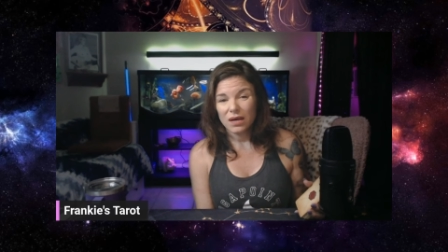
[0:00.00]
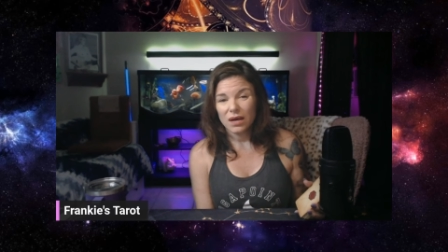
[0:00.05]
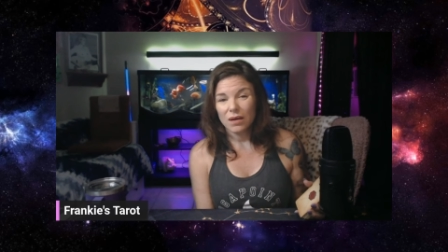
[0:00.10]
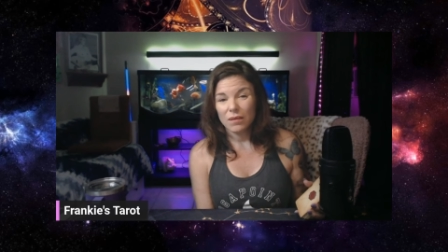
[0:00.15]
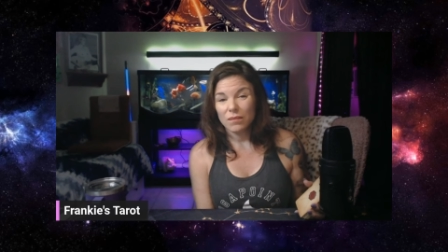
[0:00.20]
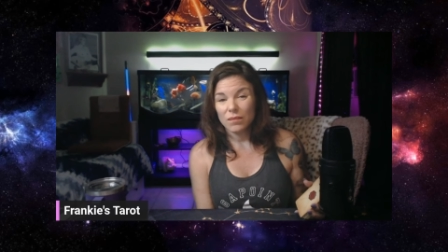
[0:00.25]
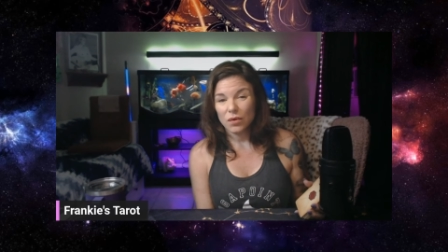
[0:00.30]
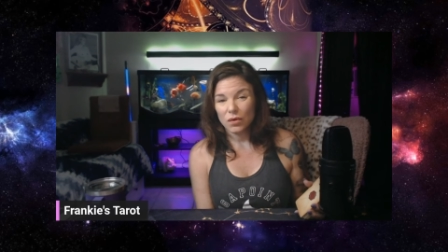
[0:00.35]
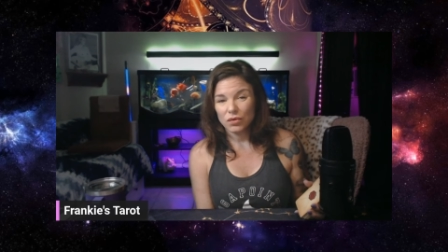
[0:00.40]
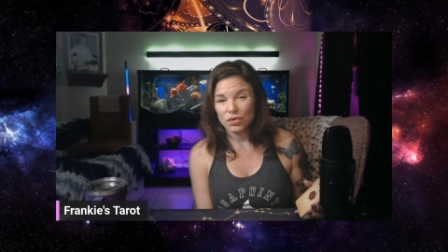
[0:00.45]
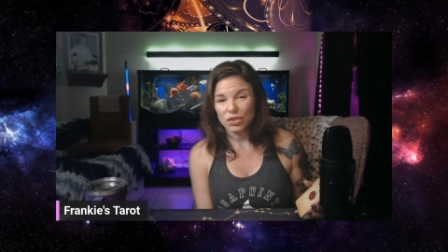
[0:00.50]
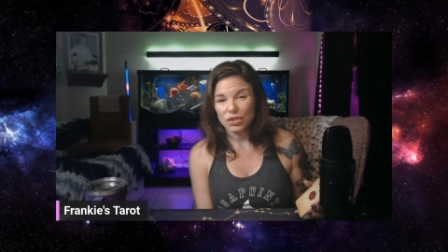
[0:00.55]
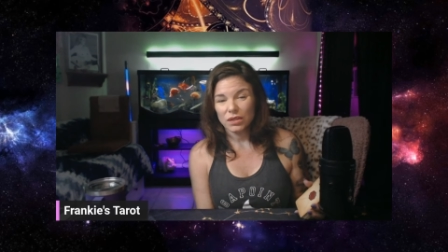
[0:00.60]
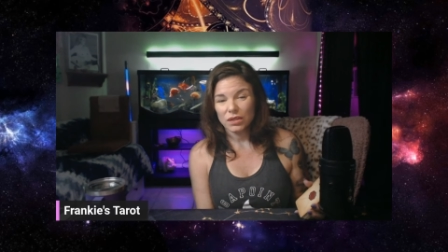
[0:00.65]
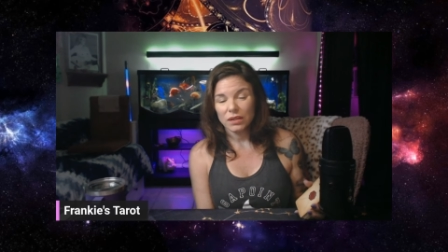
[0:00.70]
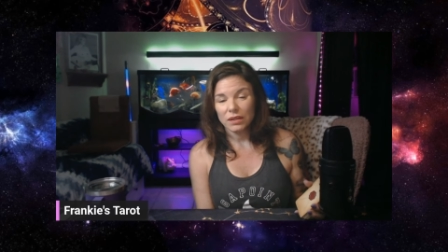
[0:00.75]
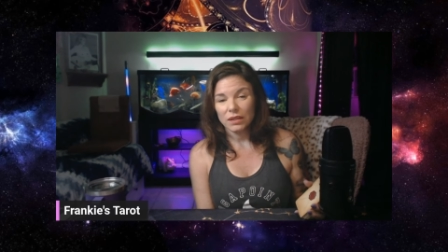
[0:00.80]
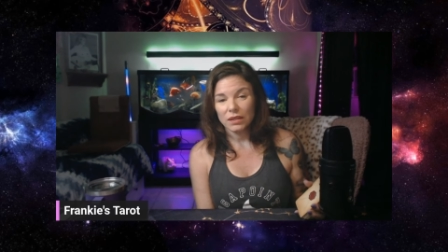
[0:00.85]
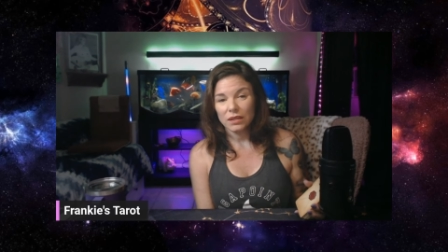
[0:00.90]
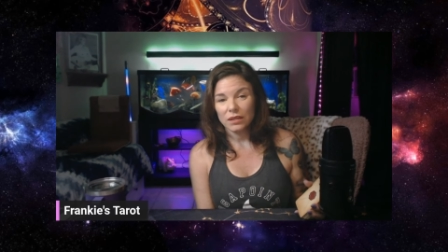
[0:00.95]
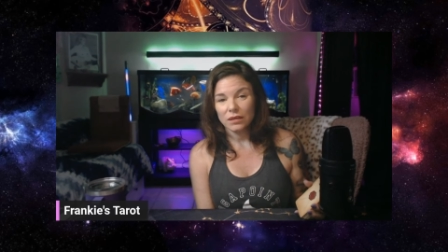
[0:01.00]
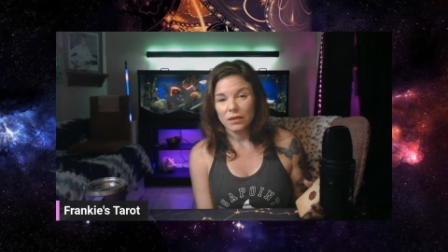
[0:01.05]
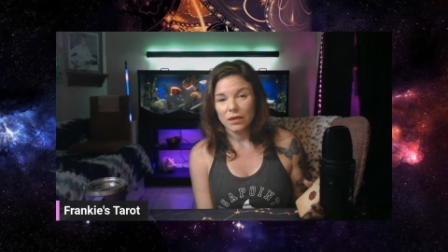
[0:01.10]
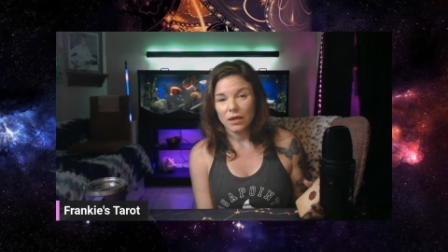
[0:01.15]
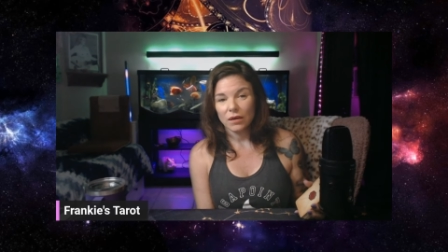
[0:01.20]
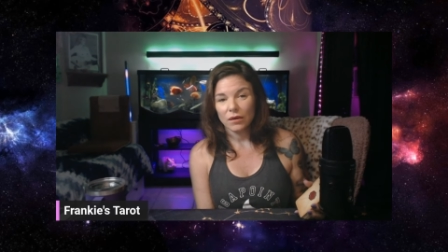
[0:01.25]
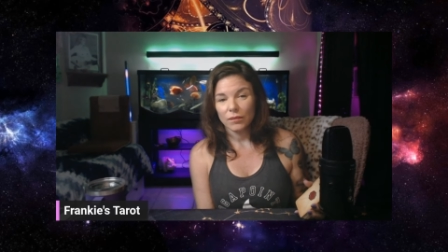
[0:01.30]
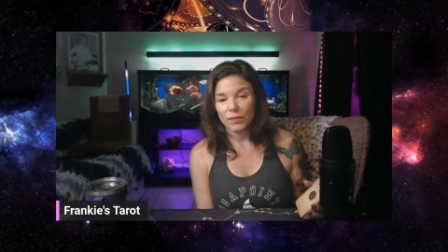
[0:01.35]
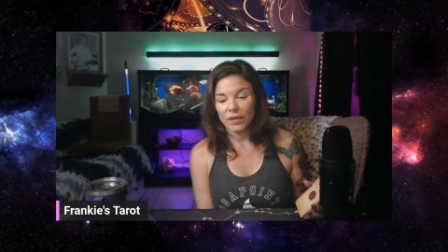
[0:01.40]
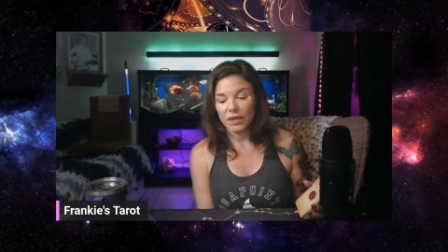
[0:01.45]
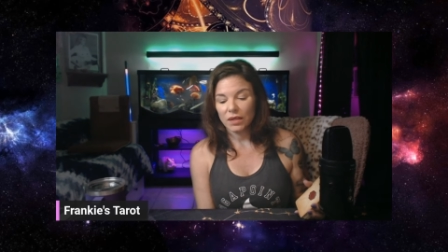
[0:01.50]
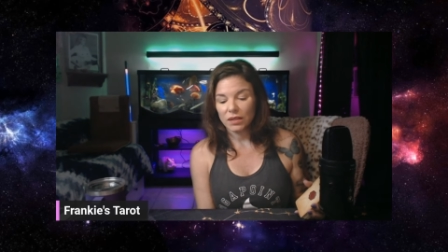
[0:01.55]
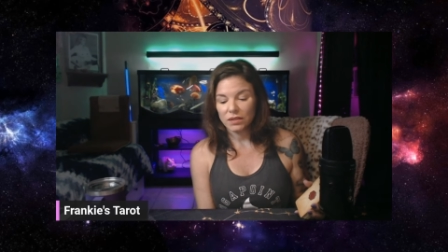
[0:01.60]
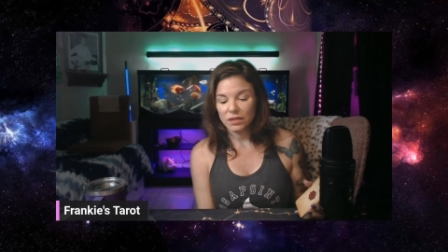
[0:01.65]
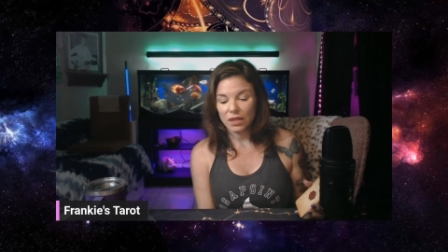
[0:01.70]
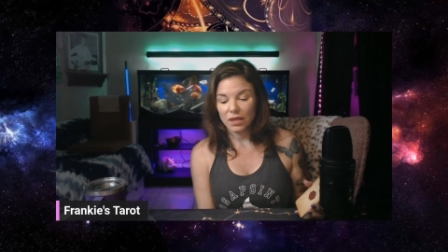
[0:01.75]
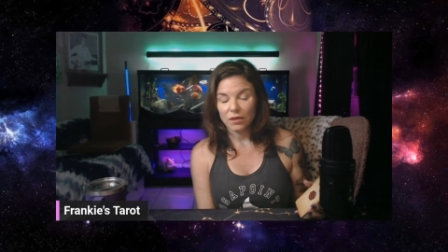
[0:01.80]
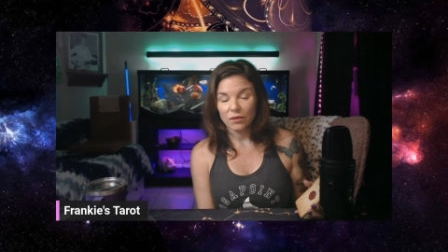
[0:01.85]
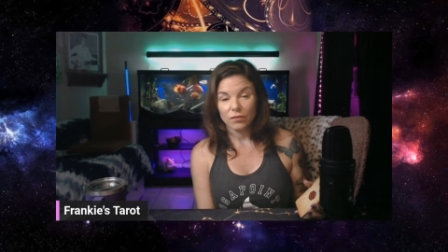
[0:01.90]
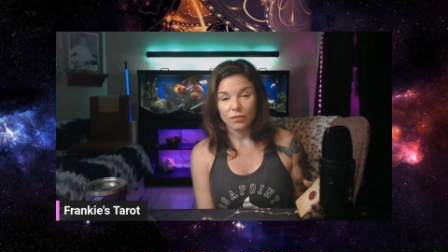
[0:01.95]
emotionally because
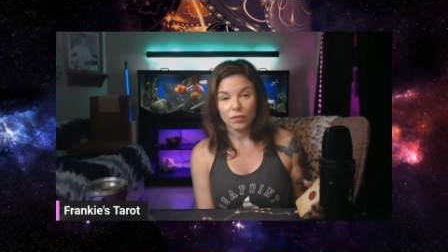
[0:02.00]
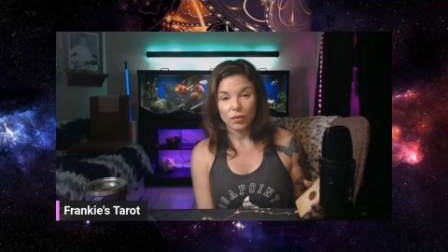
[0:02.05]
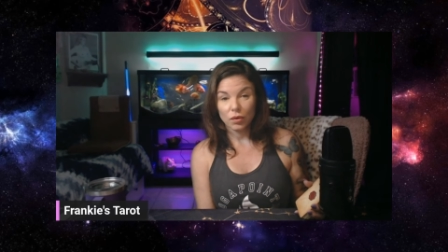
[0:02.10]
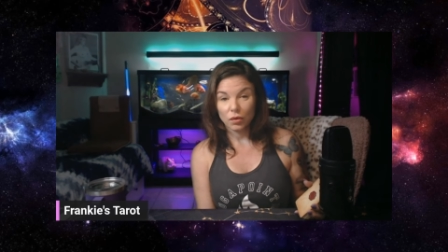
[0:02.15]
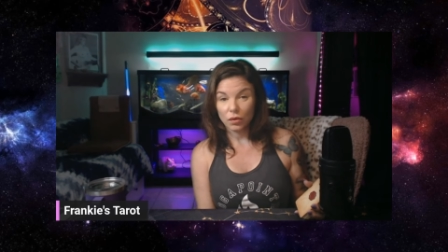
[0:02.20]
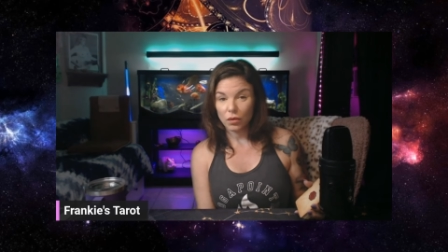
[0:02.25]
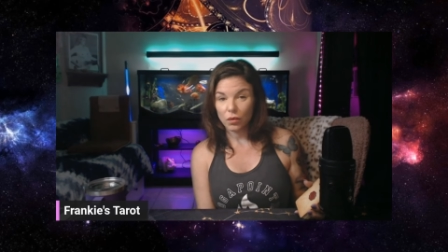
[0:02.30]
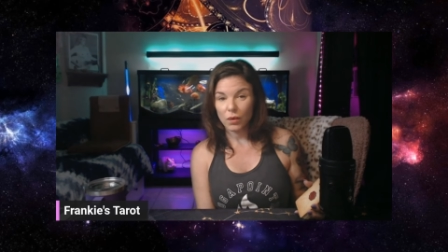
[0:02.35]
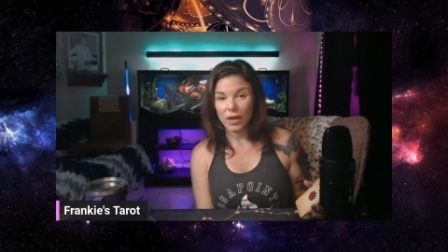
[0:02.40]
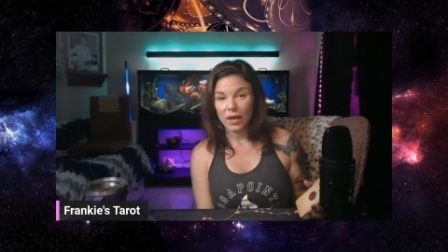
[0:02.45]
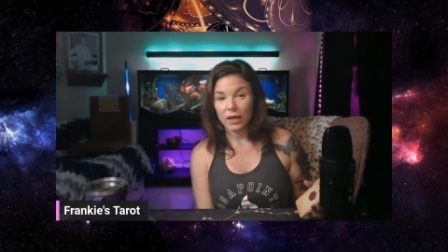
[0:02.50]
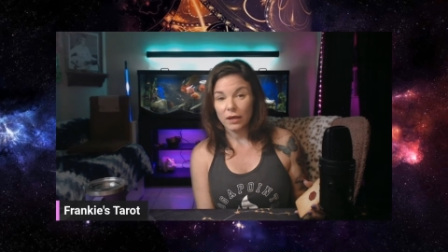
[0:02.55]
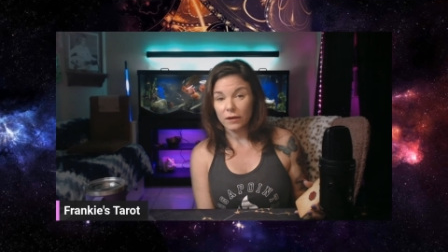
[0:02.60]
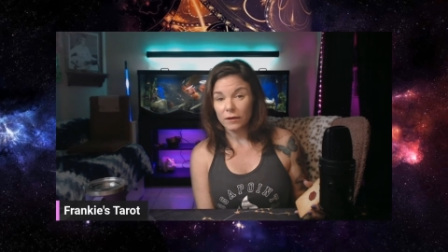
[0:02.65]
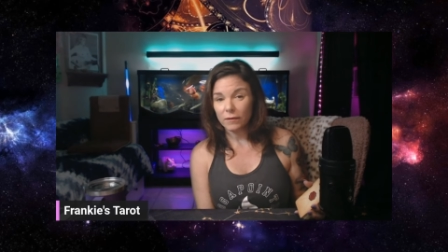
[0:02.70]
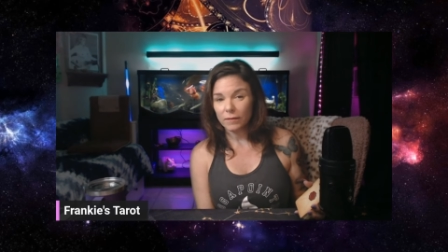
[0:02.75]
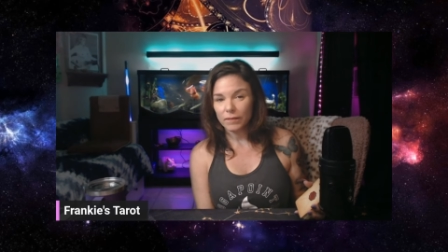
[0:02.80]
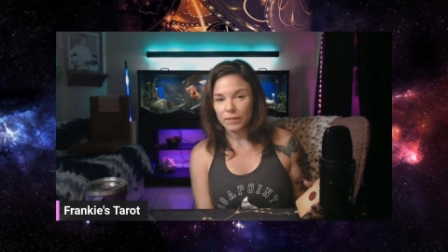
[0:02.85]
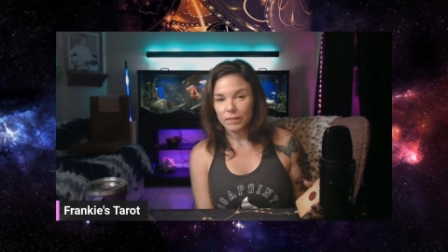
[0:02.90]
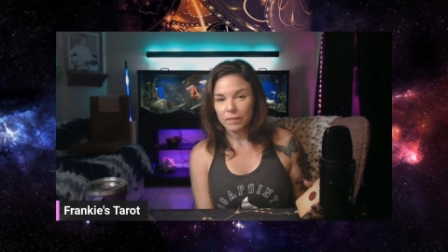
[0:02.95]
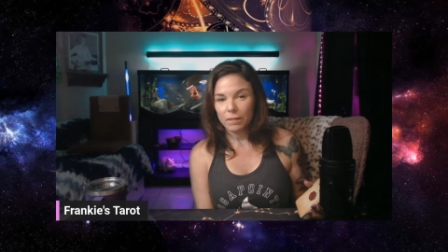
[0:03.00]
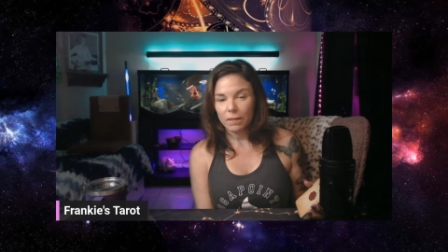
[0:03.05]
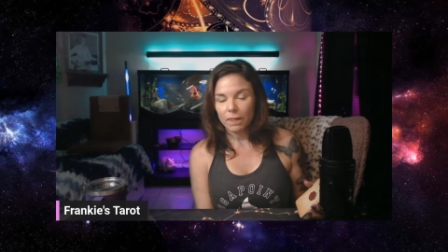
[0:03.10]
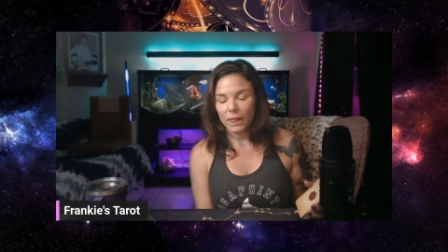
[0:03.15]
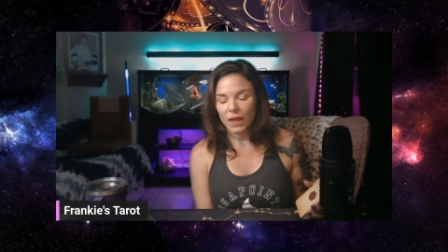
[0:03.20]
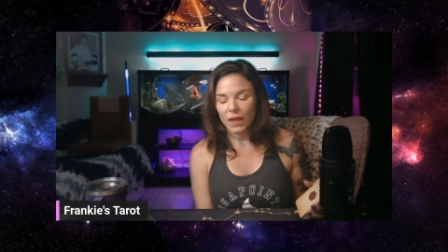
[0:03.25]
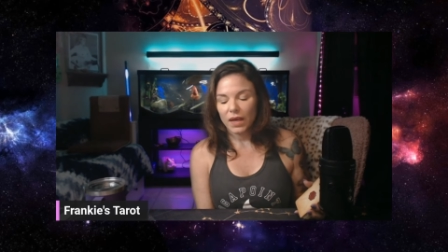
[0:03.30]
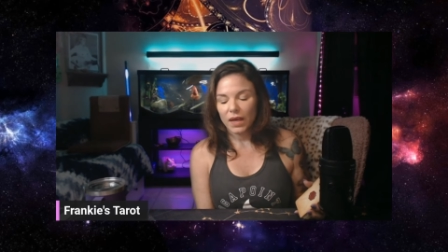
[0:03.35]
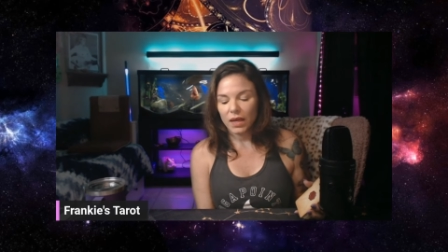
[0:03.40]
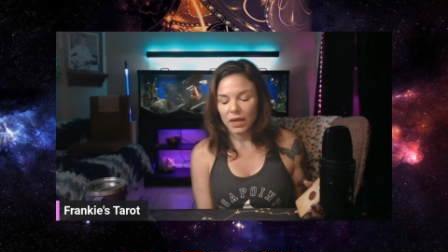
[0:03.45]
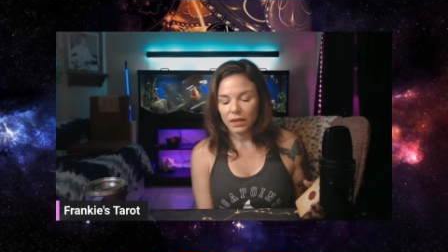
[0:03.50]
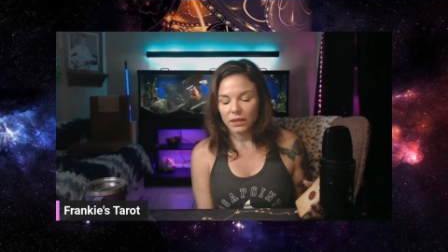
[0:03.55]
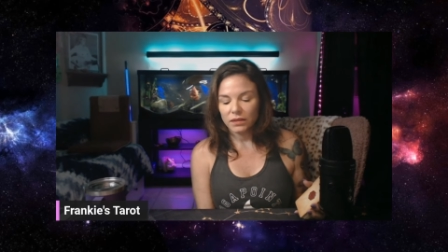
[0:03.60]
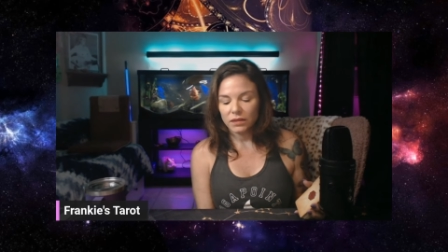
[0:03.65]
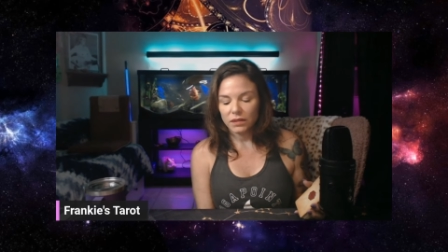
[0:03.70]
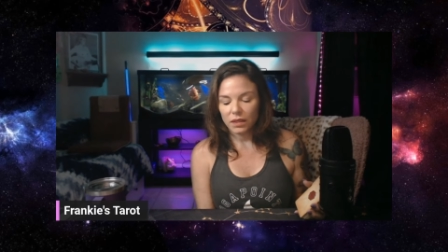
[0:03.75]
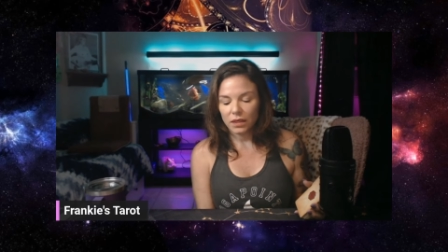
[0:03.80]
they pull away. And